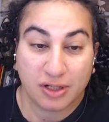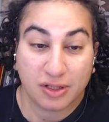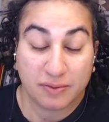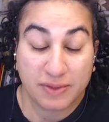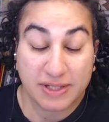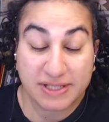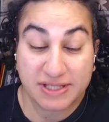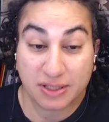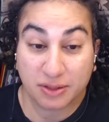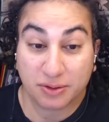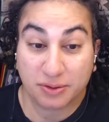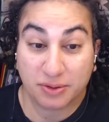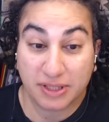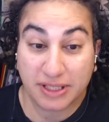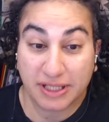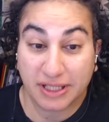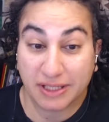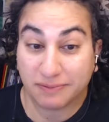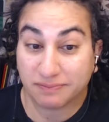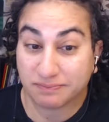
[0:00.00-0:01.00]

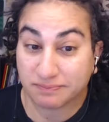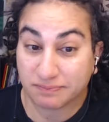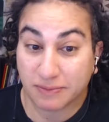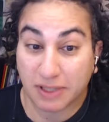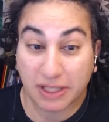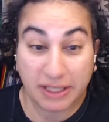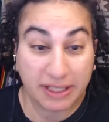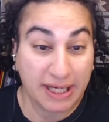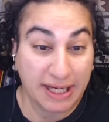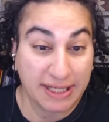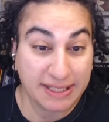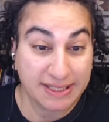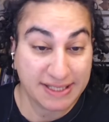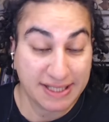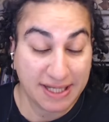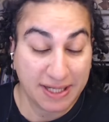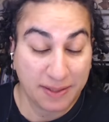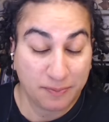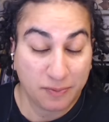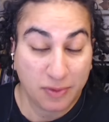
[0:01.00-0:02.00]
resolutely against
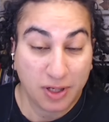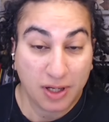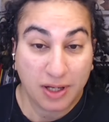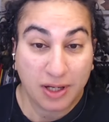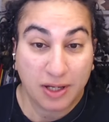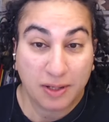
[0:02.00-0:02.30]
them,